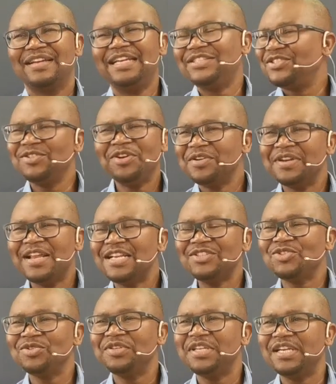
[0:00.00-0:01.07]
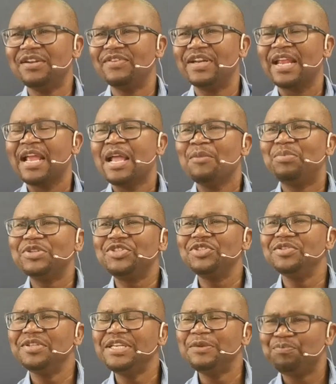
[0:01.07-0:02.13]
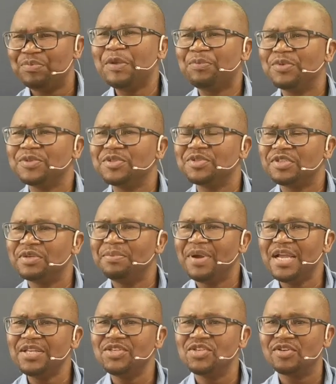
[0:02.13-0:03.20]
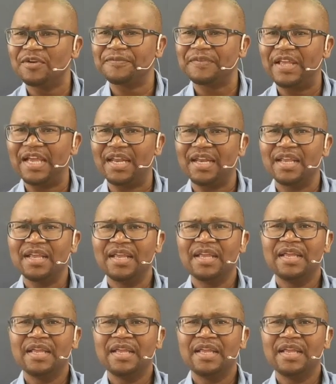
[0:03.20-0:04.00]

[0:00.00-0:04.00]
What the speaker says: It's not nice to hear it, but you need people to remind you of that.